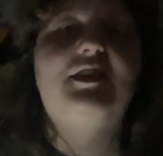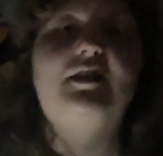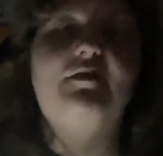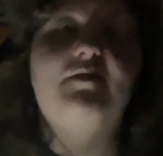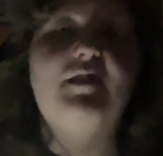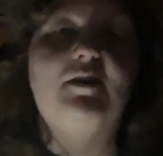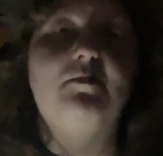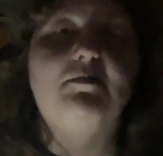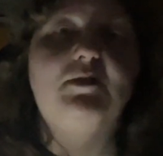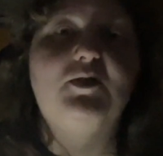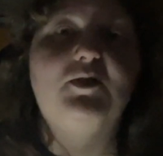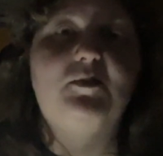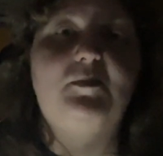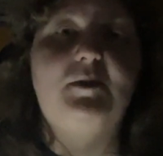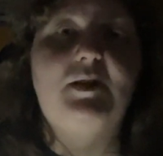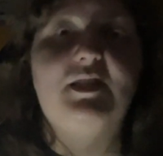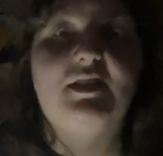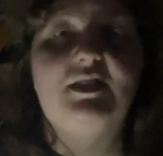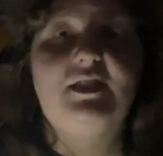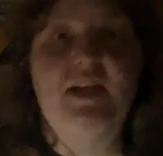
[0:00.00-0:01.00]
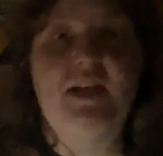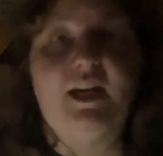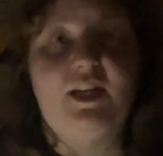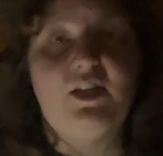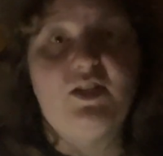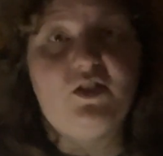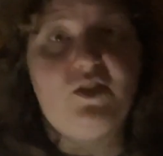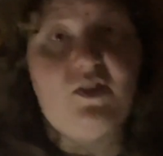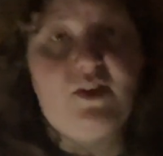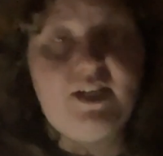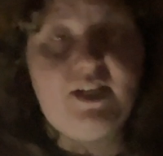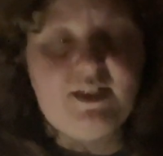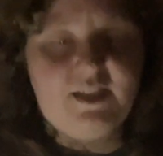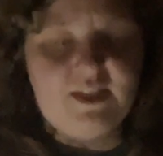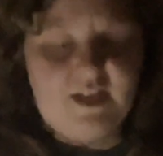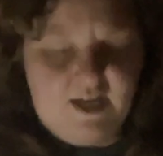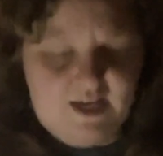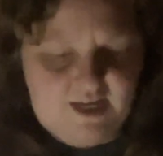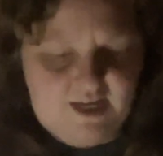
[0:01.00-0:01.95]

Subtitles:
Even numbers will be the second choice.